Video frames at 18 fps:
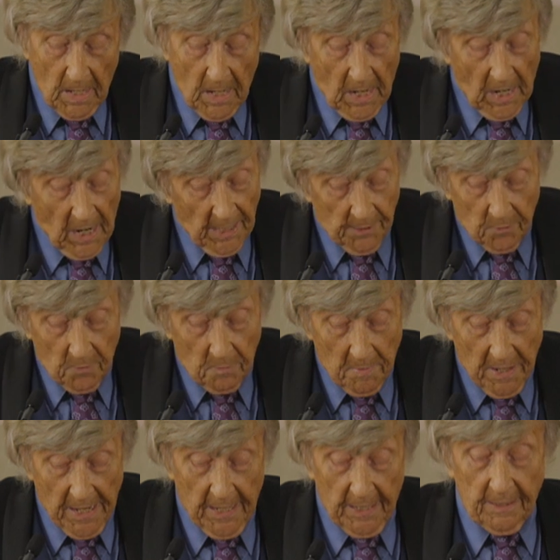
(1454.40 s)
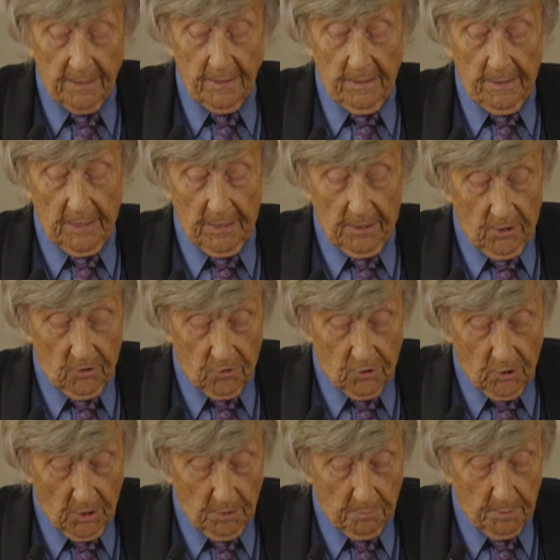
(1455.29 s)
I remain in
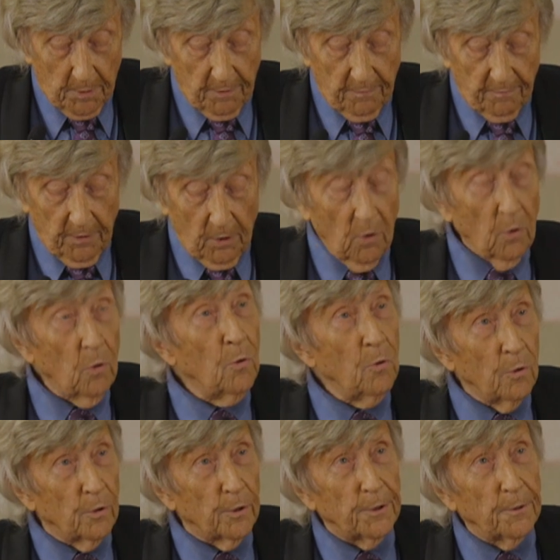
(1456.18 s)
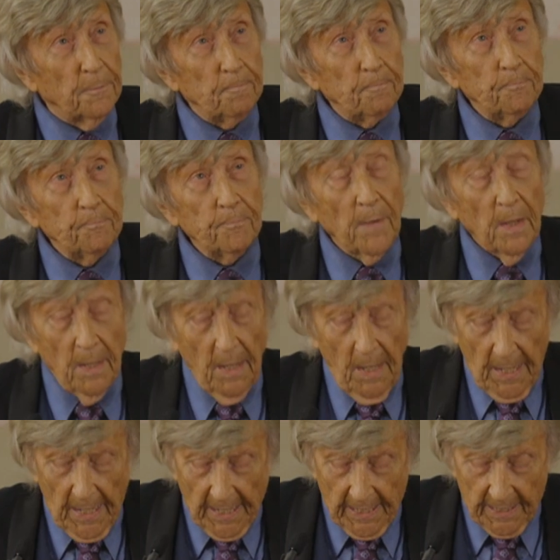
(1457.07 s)
interpretive accord,
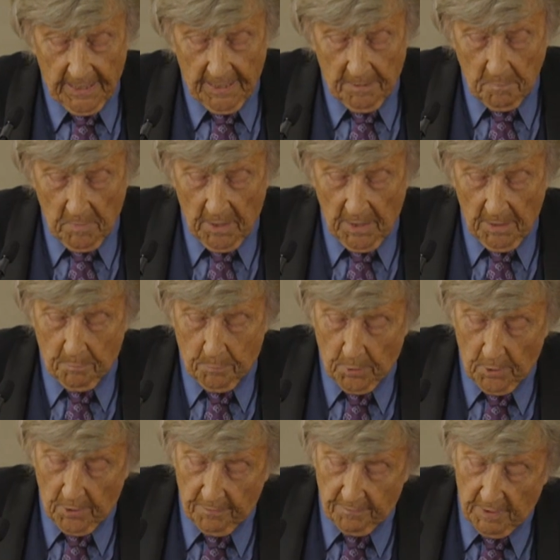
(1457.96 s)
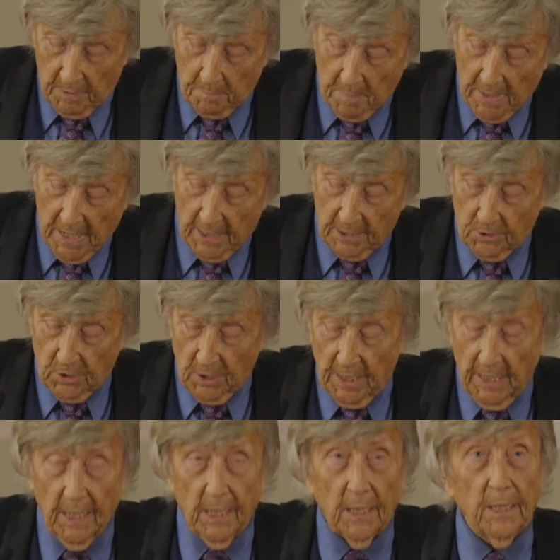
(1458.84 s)
adding my approving
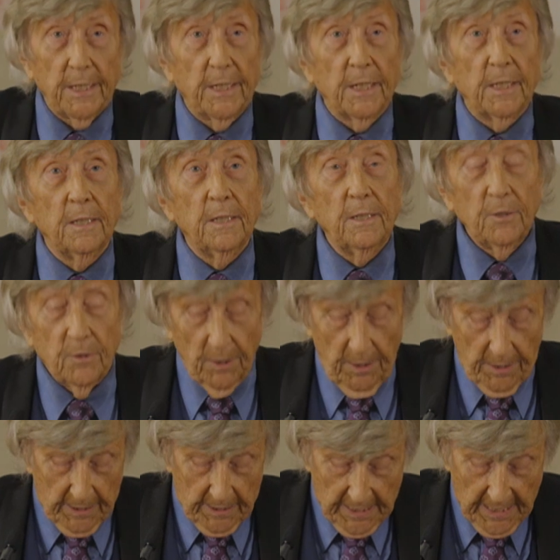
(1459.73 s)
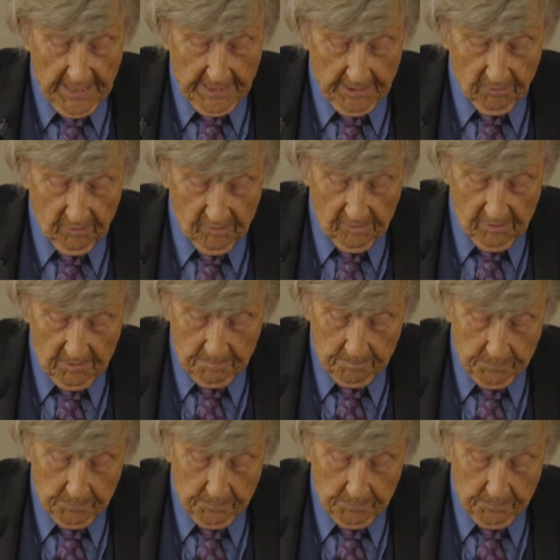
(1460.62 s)
marginalia to the text.